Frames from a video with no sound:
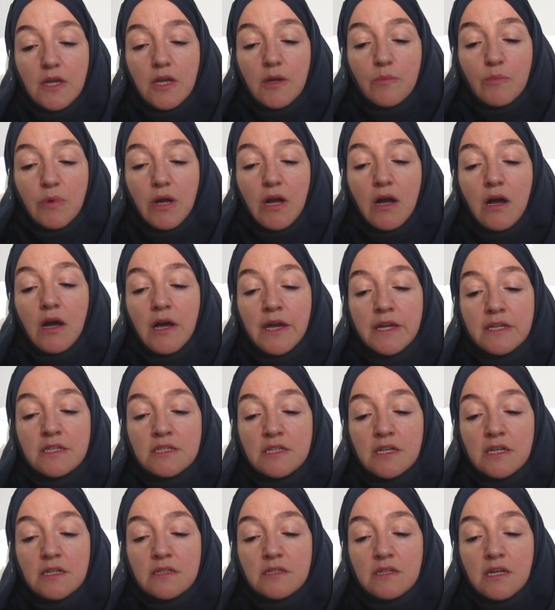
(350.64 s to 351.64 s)
Behind
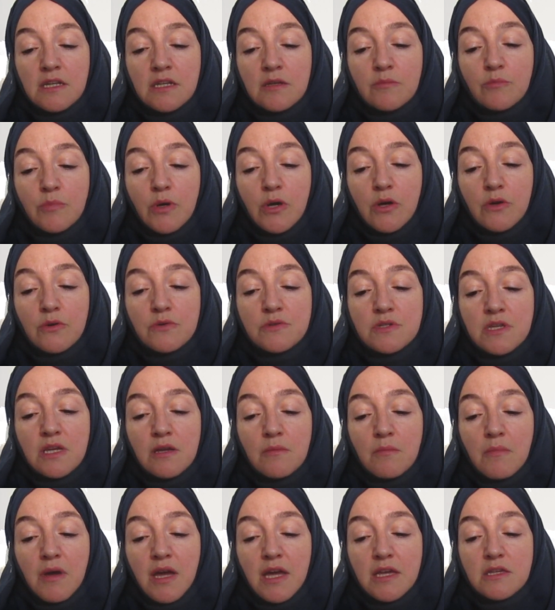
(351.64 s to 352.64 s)
it, an
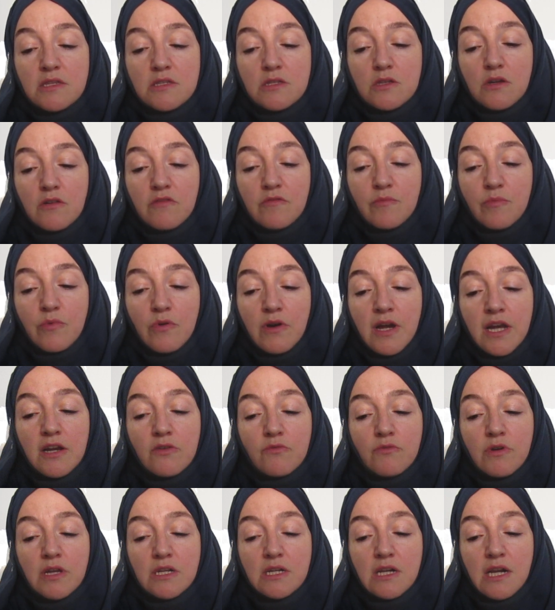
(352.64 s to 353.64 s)
imposing mass of bright
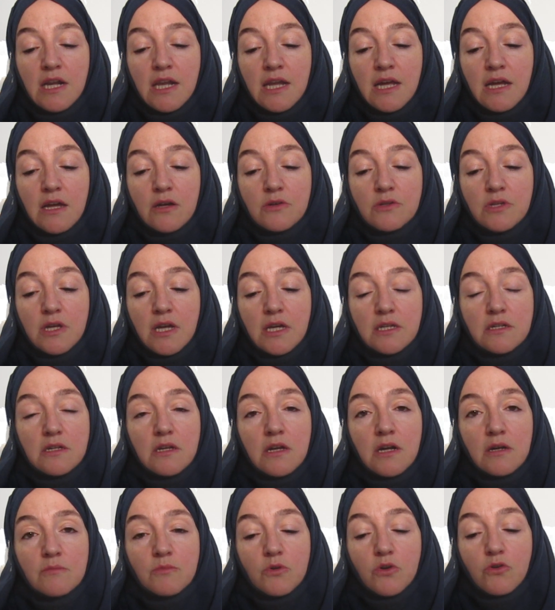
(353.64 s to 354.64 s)
red cloud had
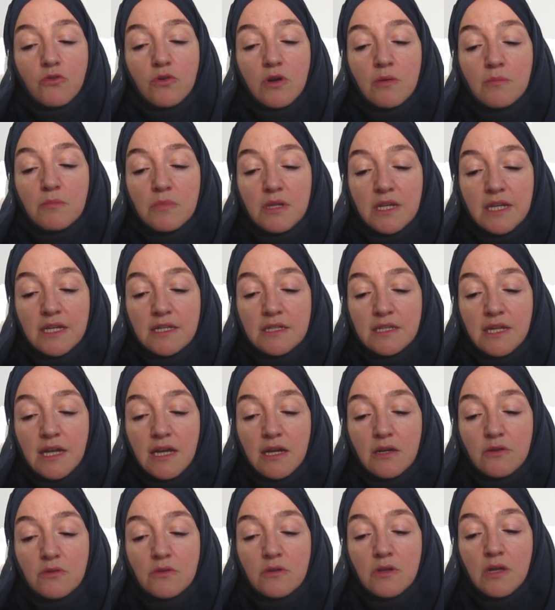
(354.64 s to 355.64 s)
come crumbling
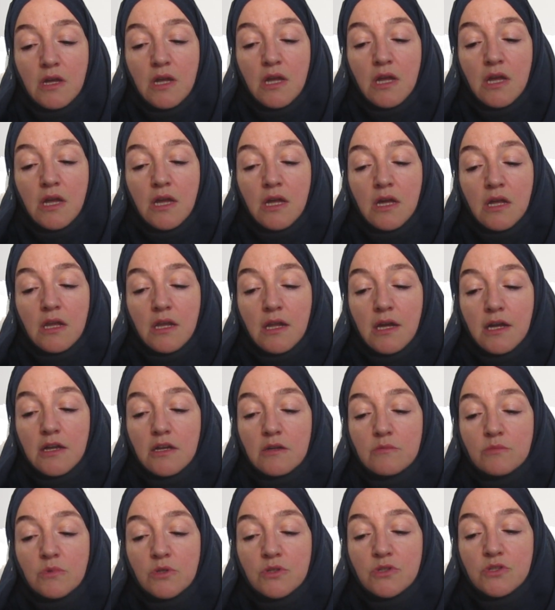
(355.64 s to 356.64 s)
down like
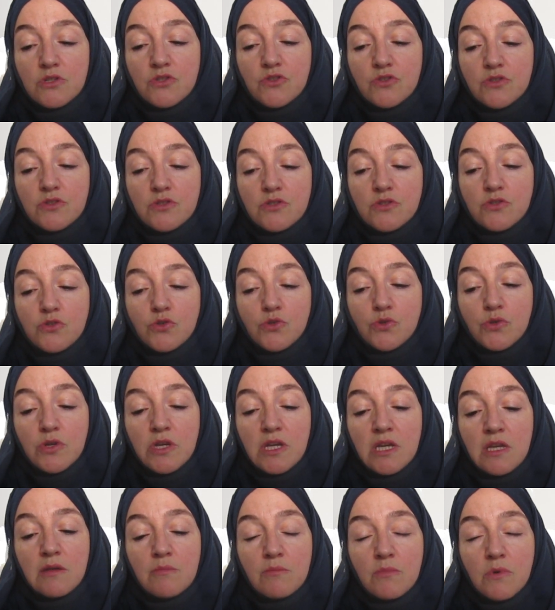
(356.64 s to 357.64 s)
a monstrous
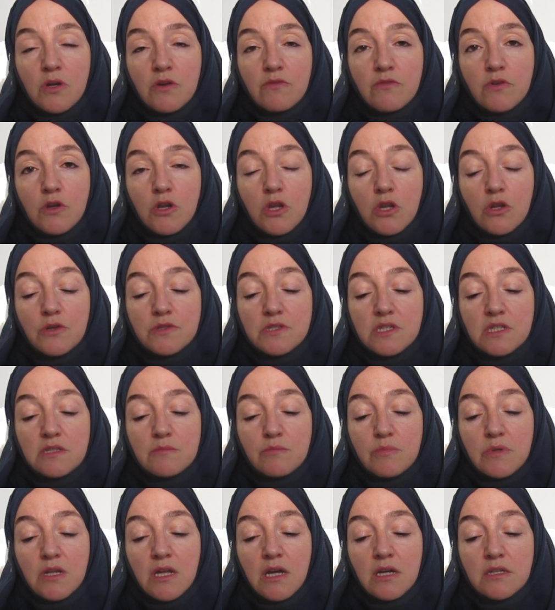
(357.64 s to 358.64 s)
stream of clotted
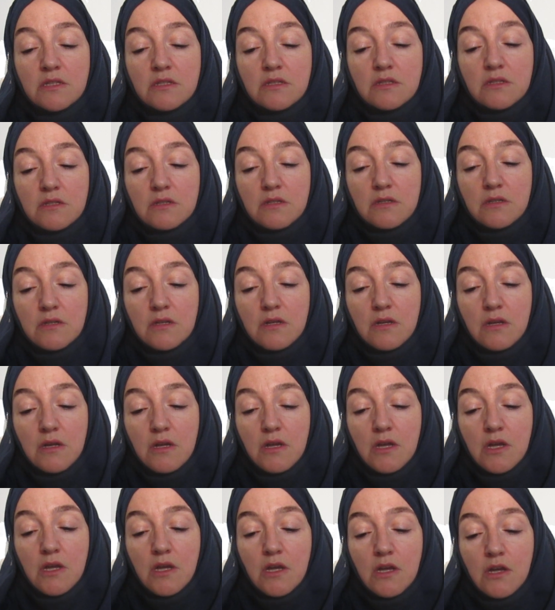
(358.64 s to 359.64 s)
blood.
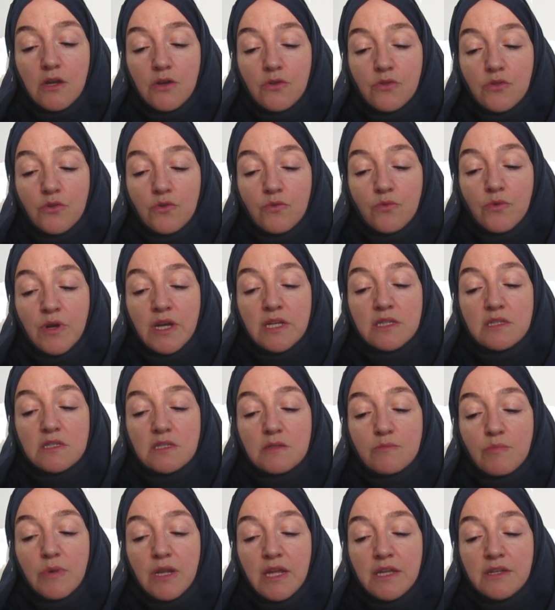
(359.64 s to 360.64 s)
The red
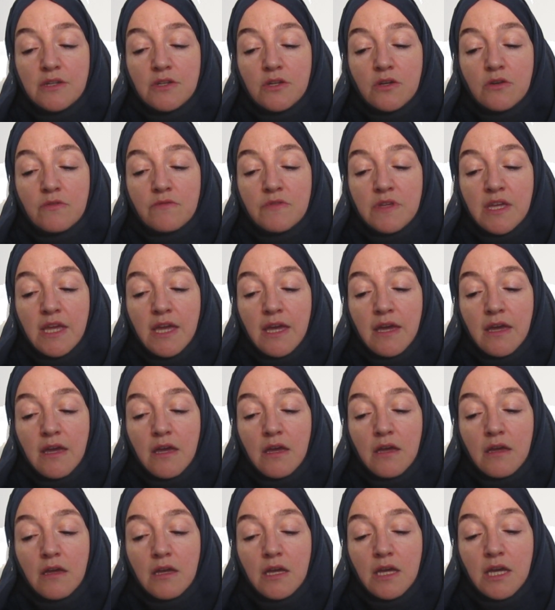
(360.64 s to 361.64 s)
splendour of the
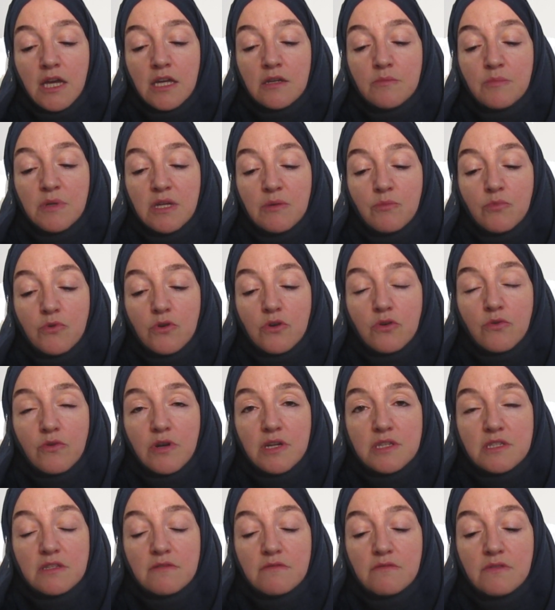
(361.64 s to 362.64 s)
air had been
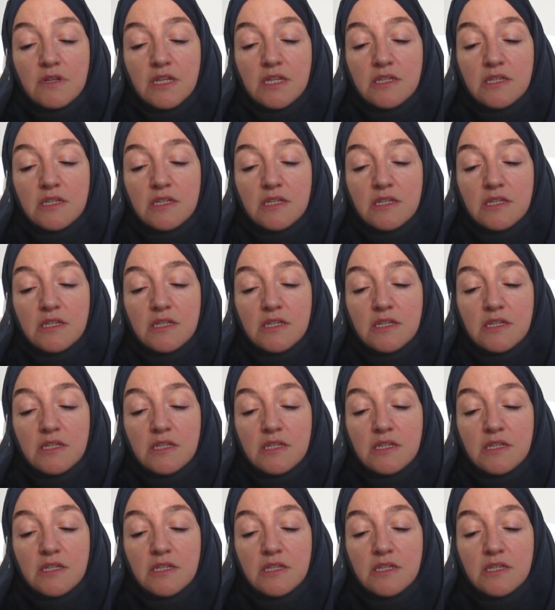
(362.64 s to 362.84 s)
progressively